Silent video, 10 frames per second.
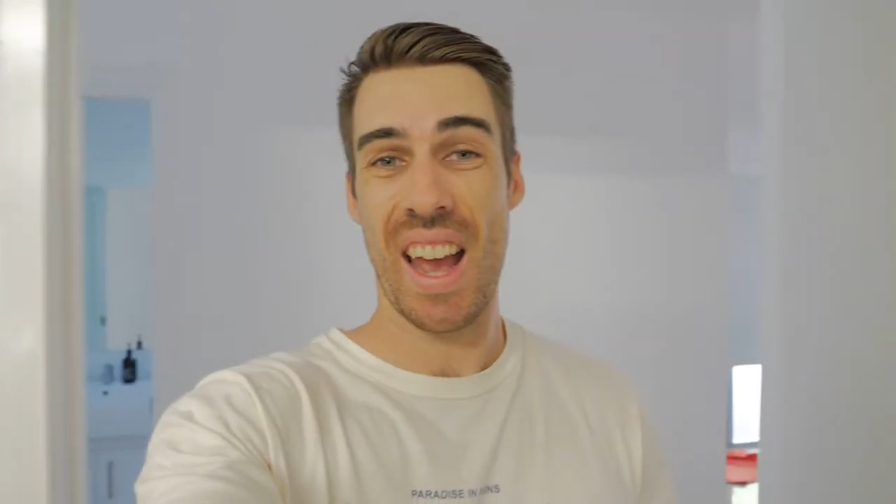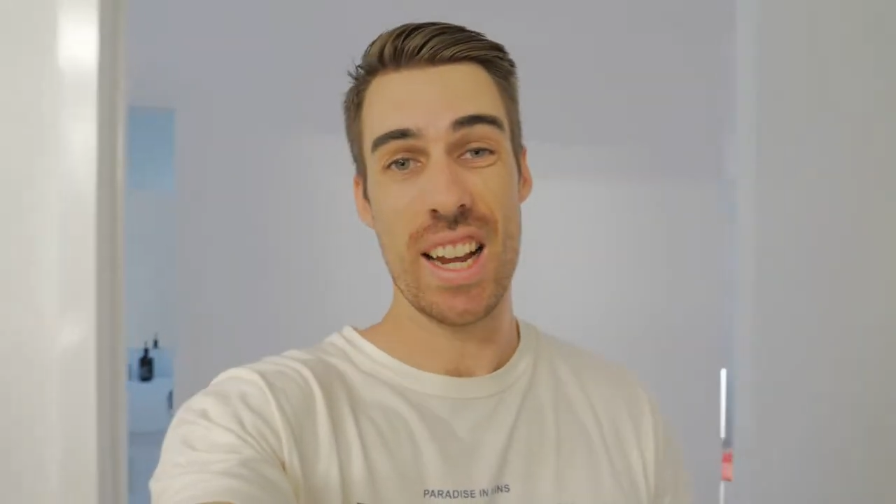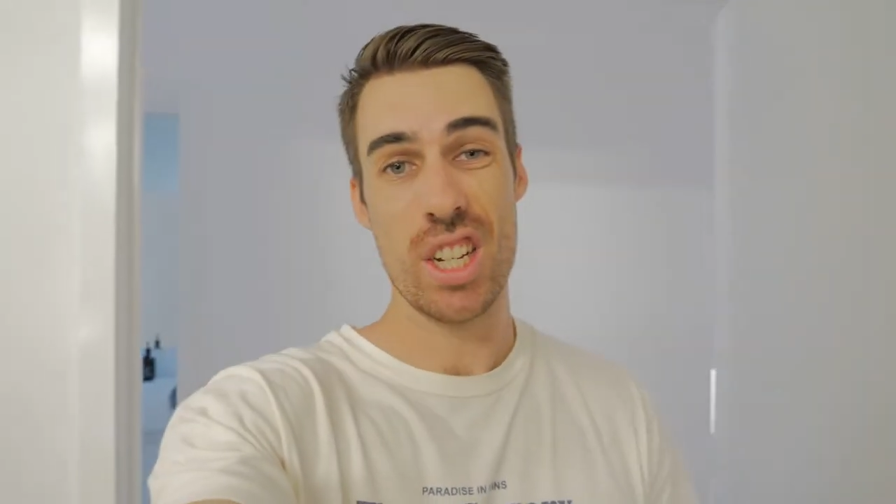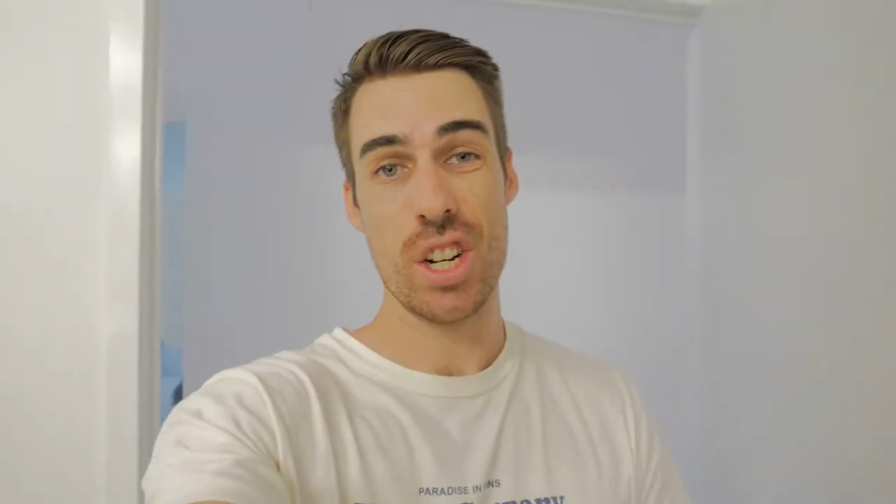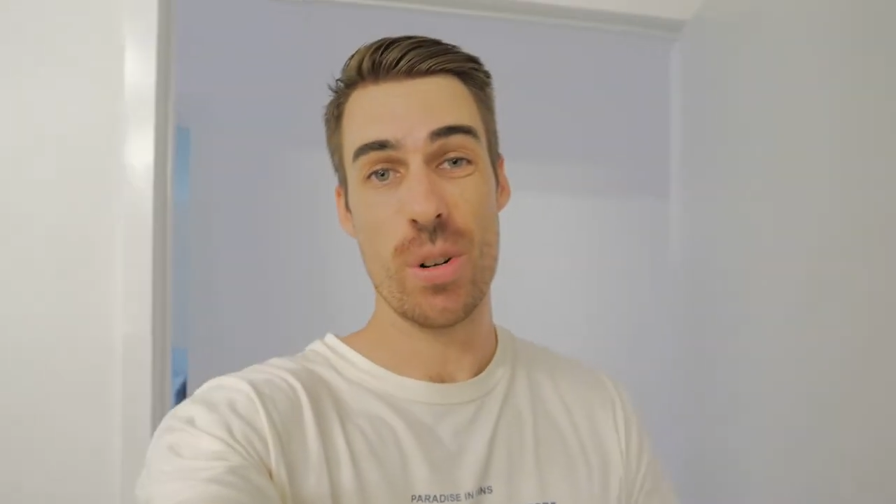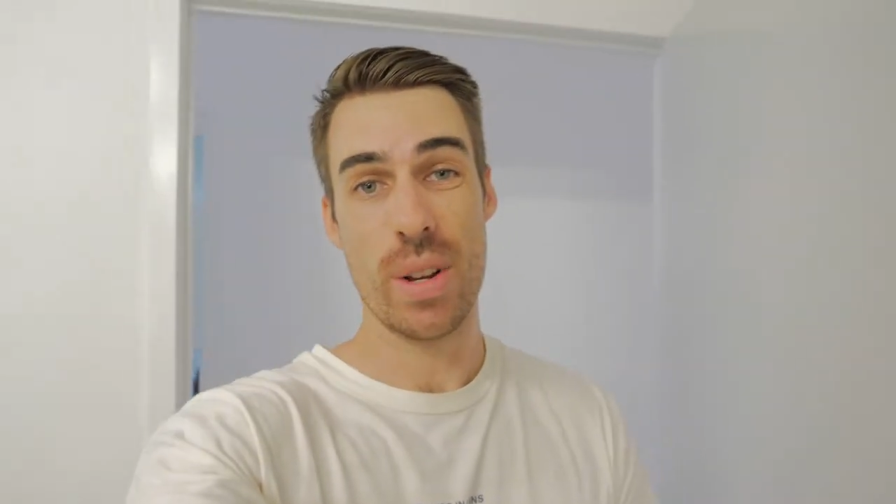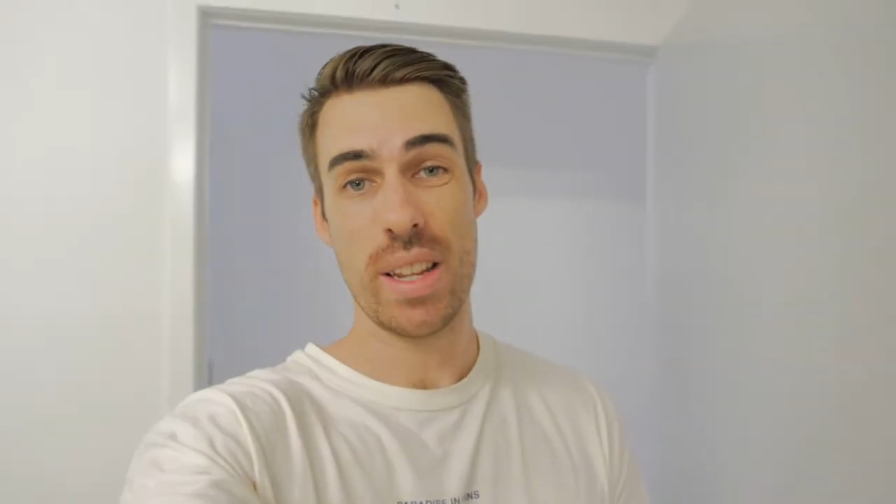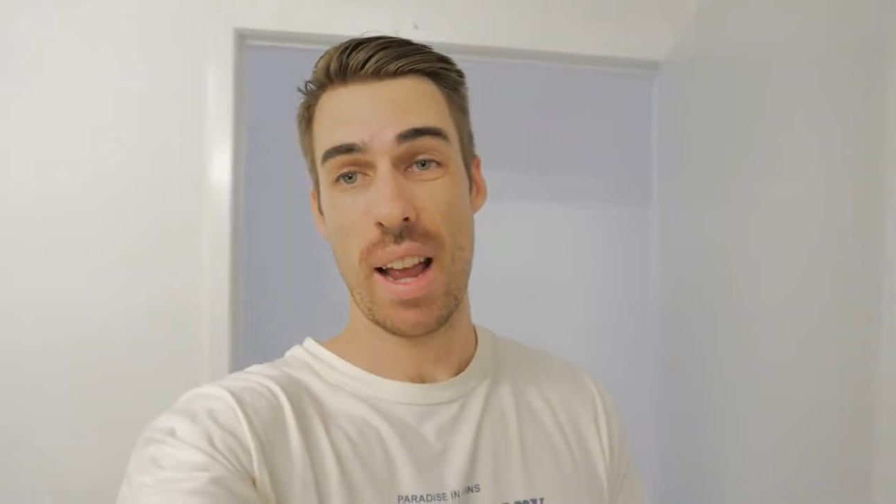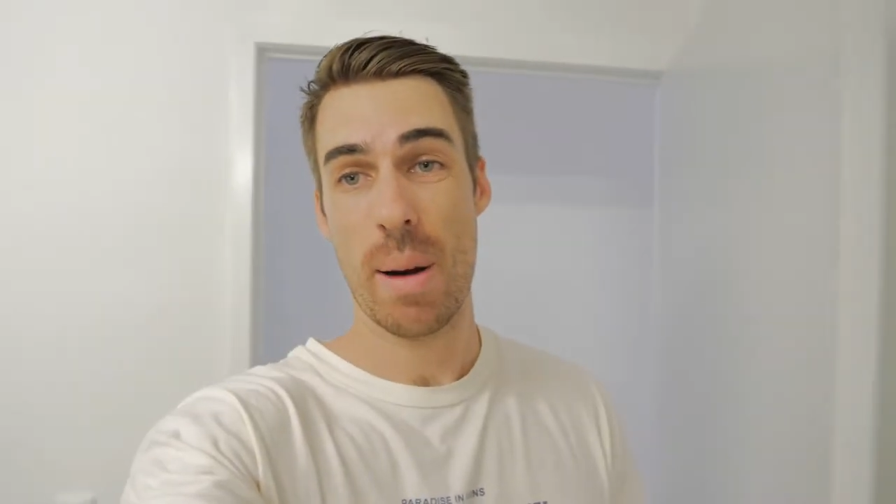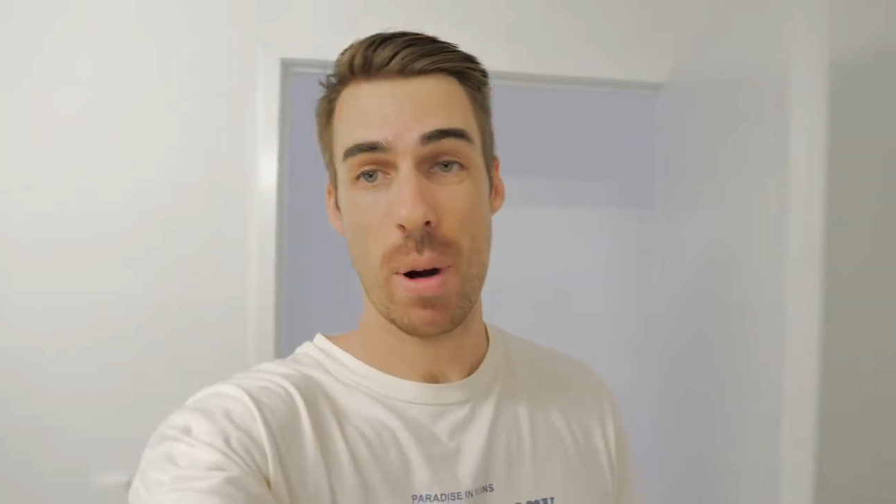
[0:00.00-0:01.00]
a jittery
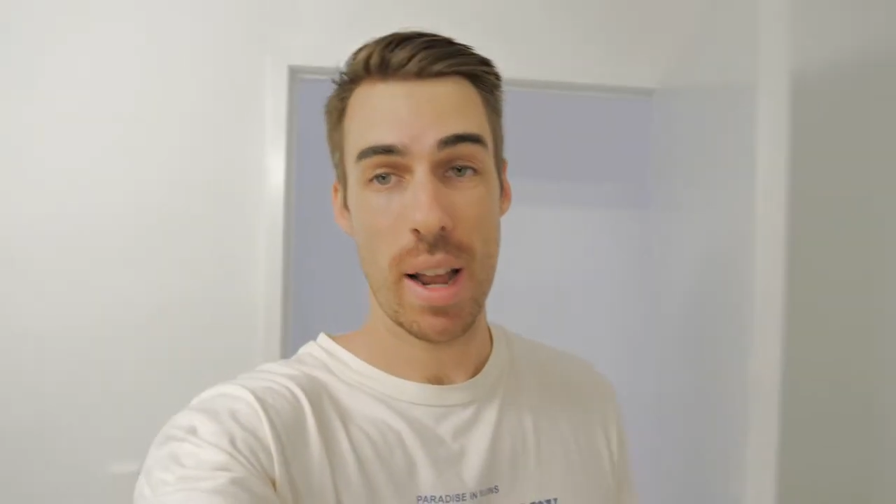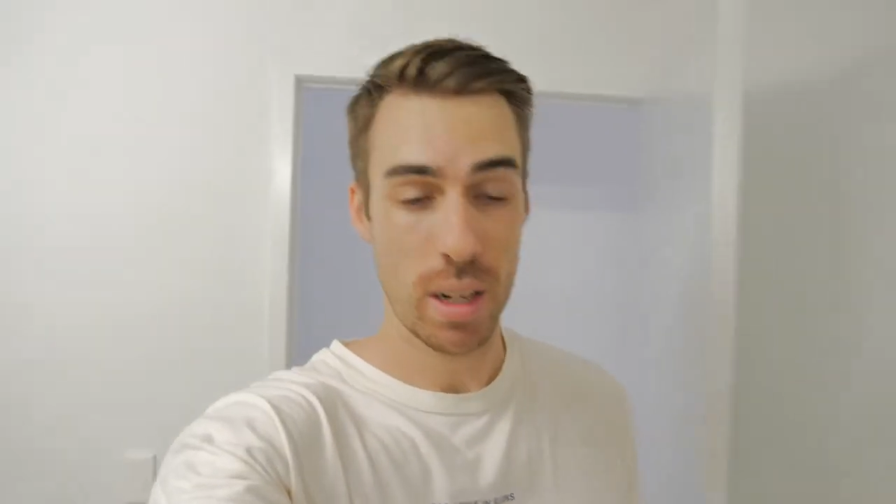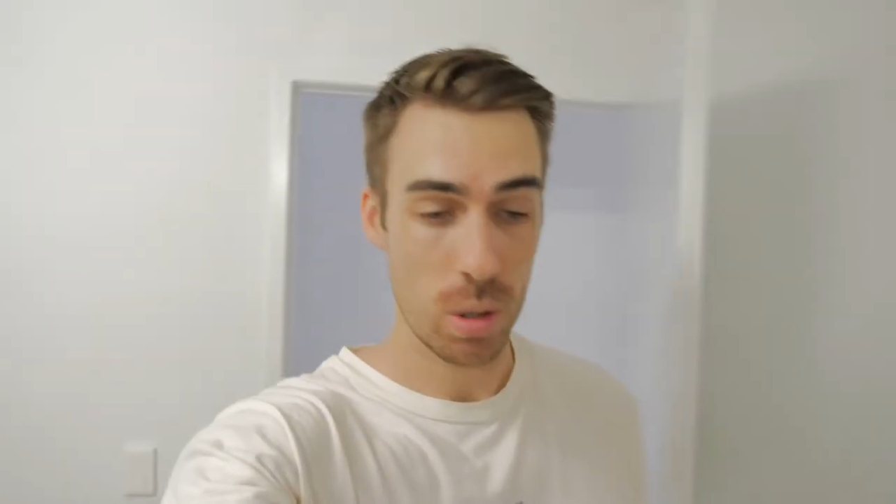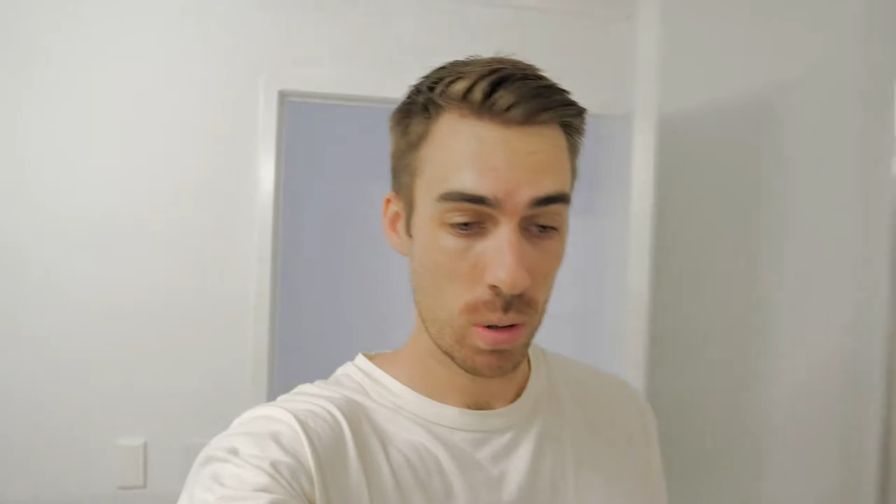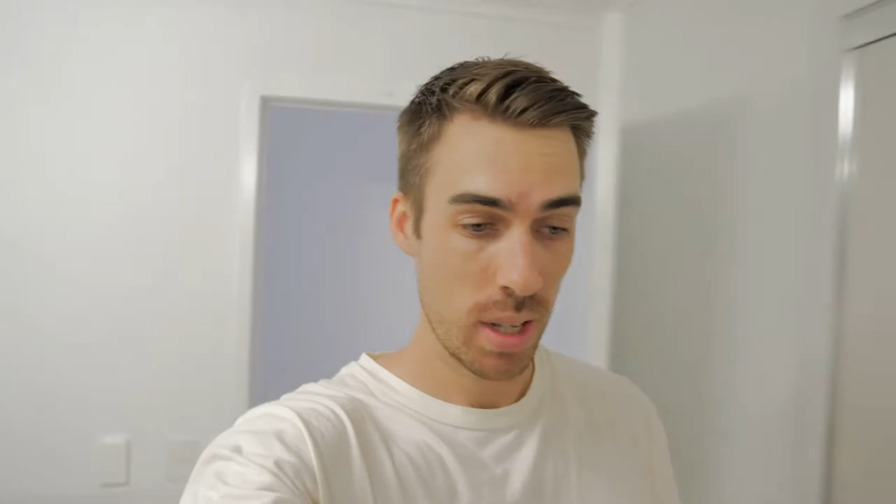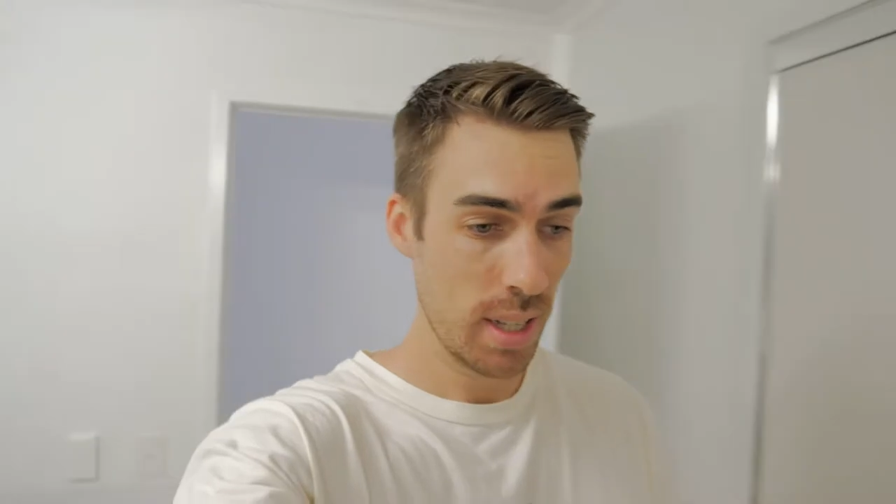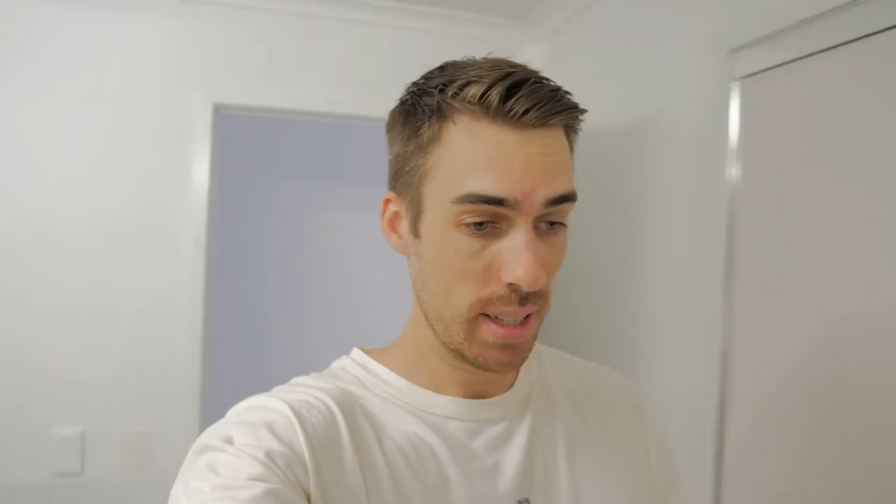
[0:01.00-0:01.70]
camera angle.